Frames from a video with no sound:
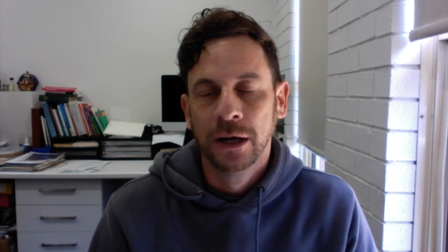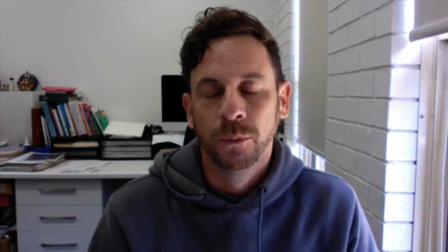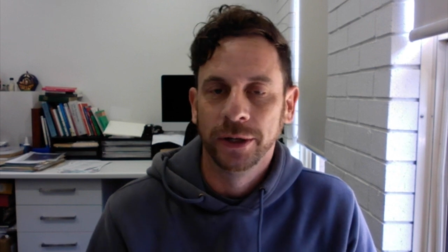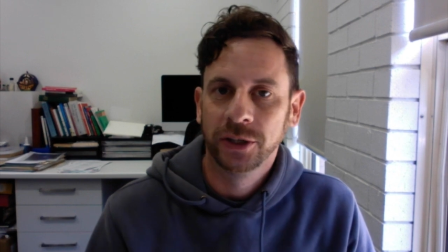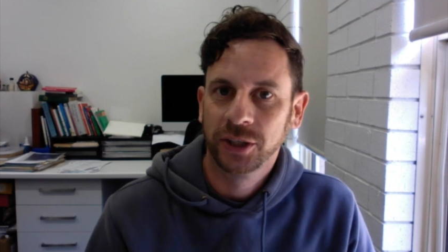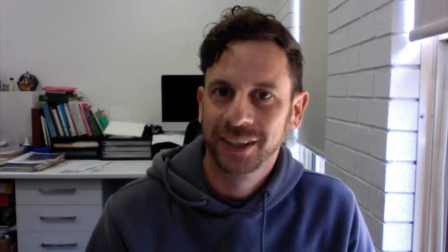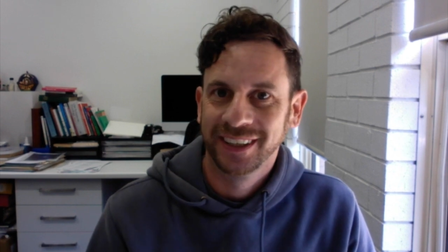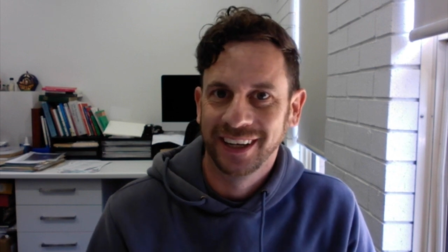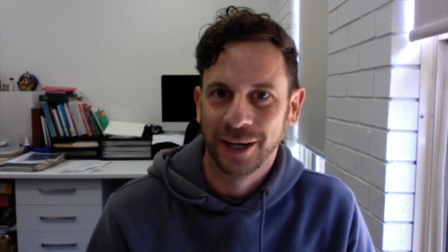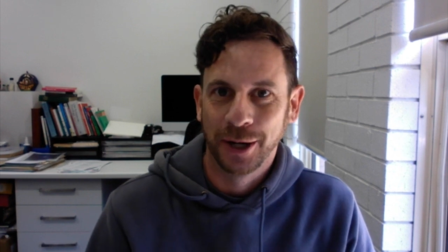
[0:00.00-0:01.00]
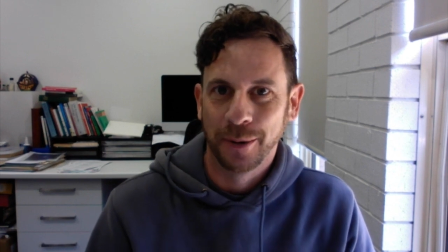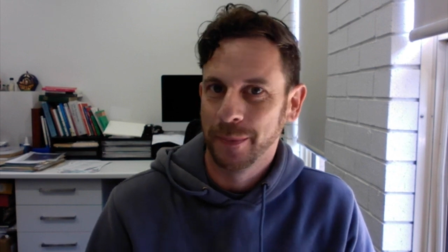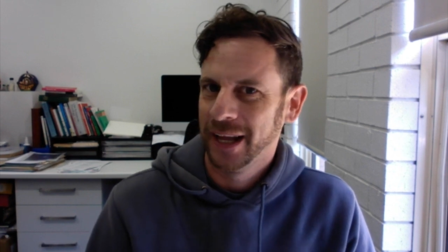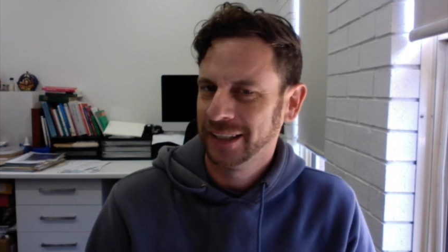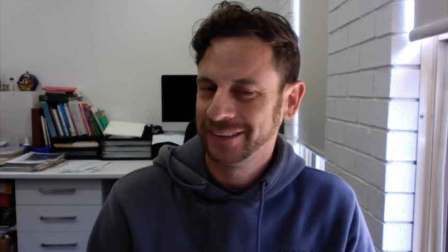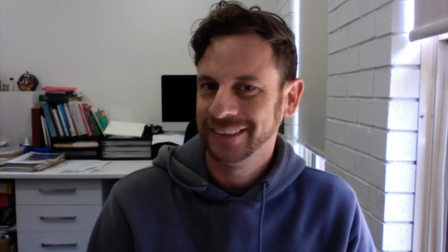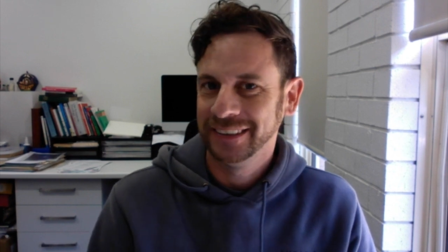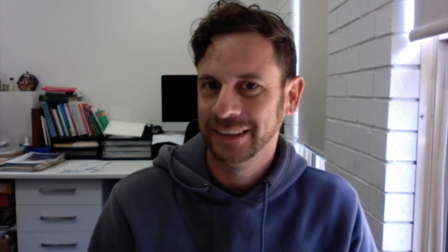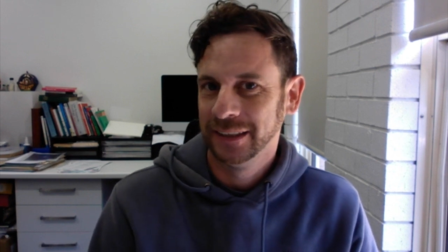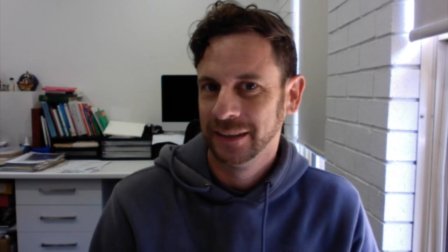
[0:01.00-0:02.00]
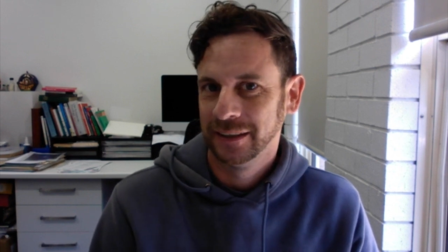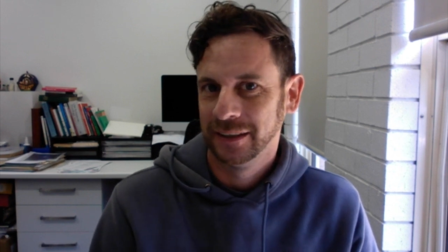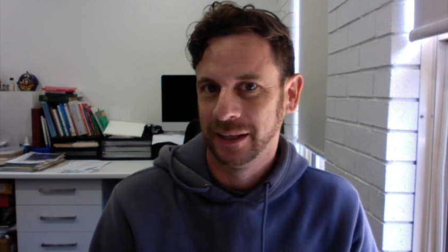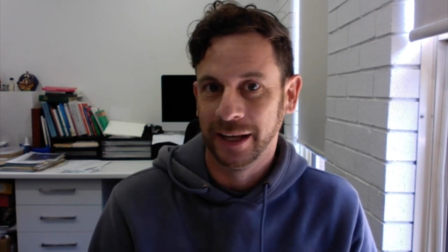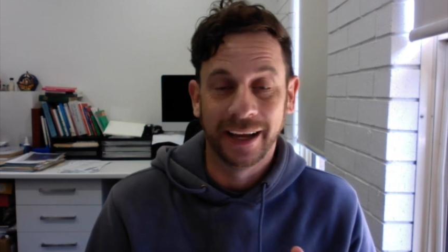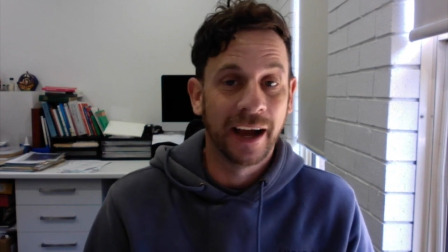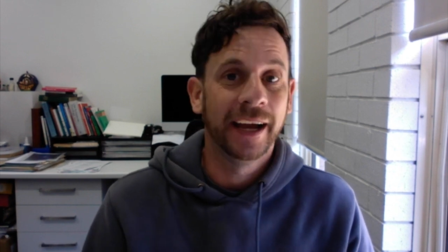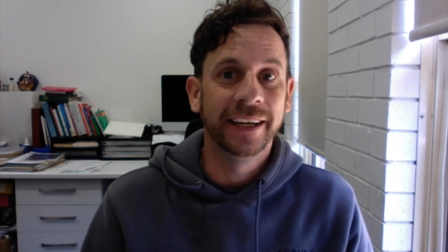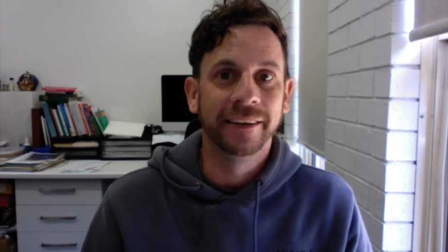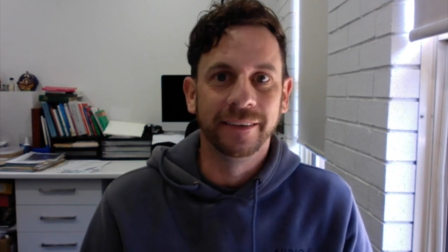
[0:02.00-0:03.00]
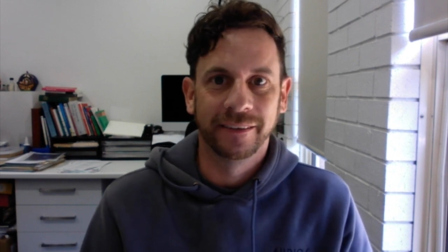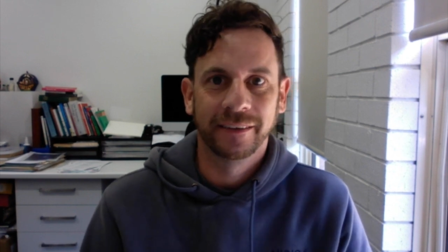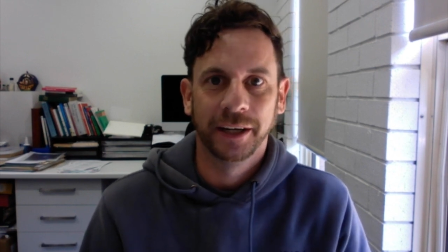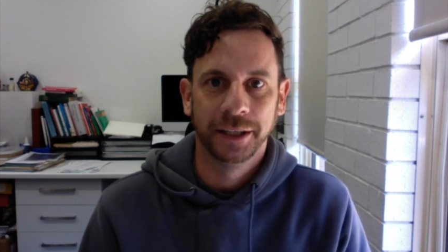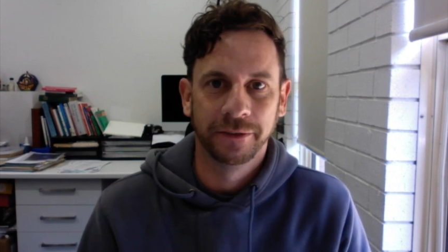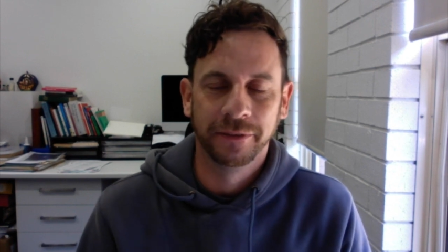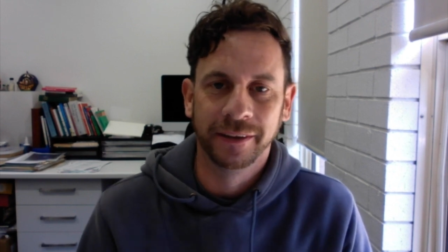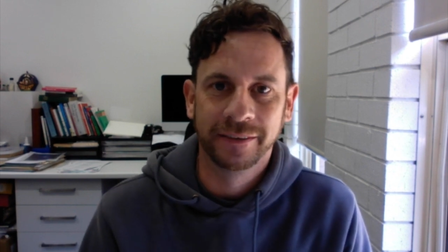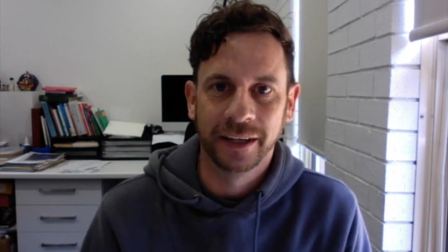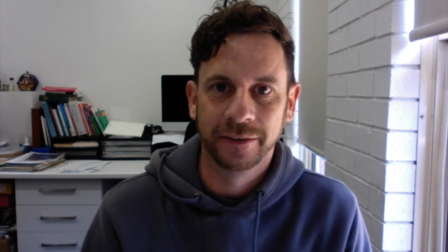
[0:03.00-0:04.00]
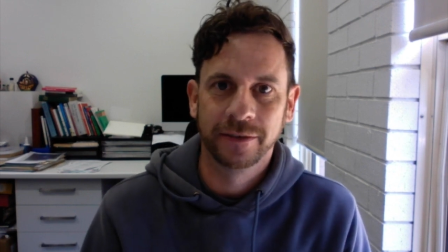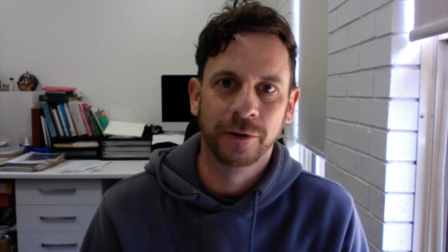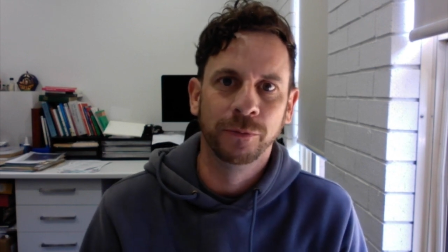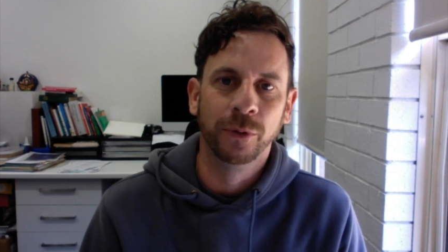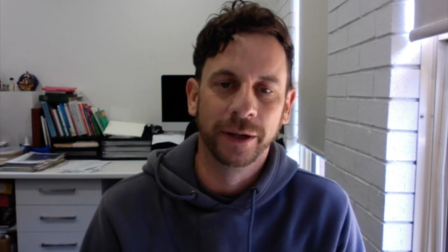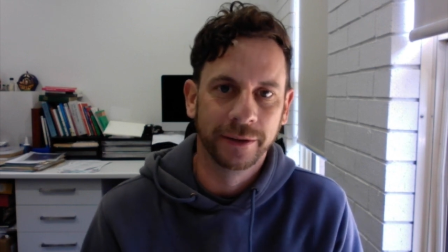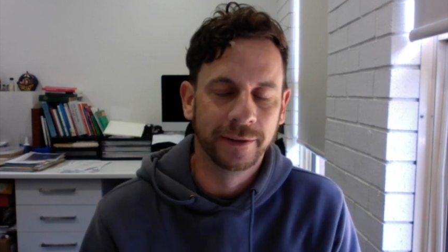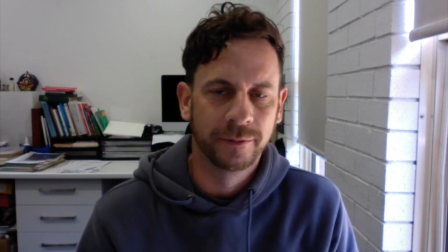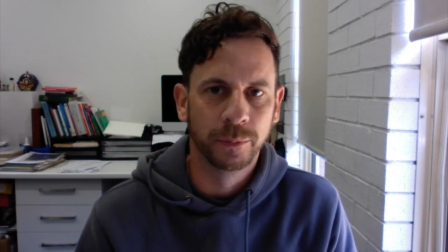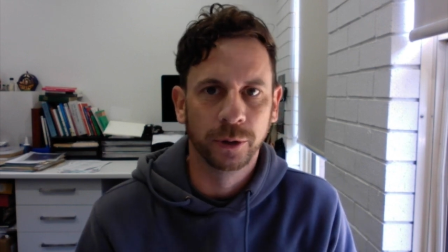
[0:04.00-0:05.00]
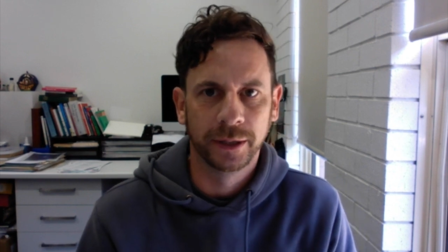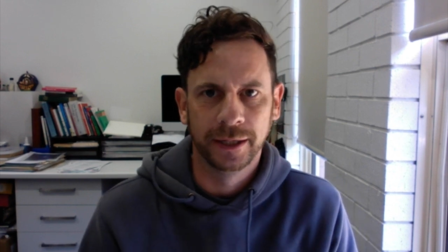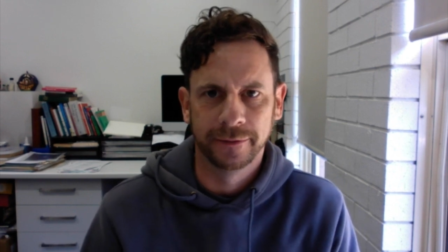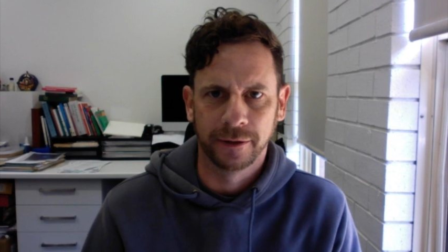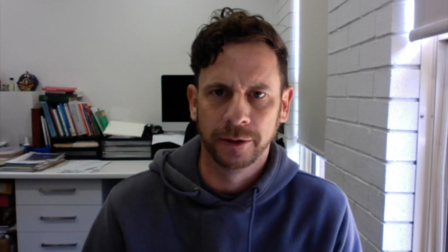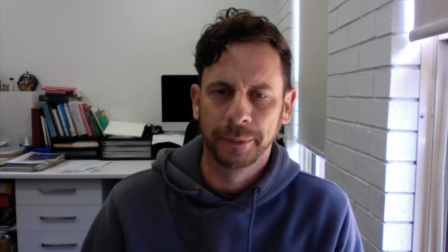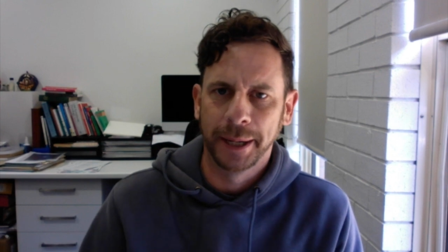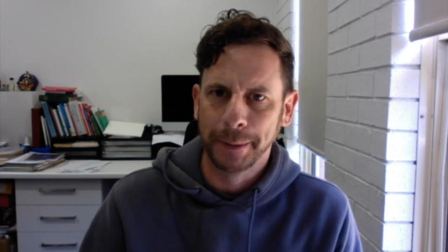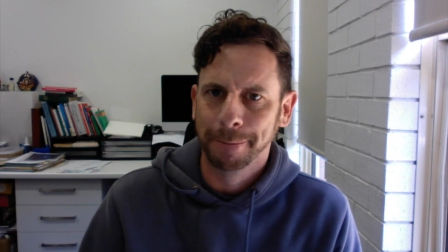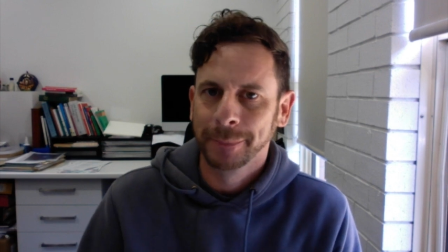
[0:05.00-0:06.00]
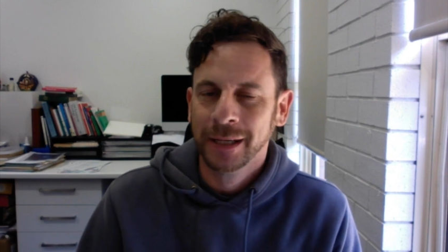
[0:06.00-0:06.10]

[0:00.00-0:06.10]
which actually heightens kind of the sense of what this book is all about.